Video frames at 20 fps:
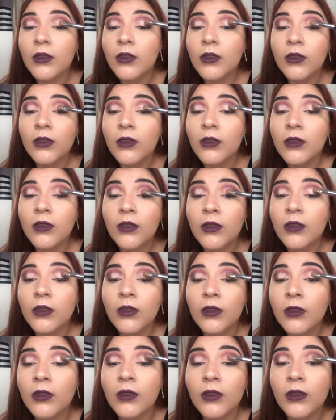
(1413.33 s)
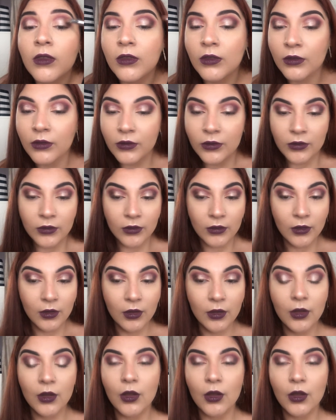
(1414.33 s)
Nothing is said.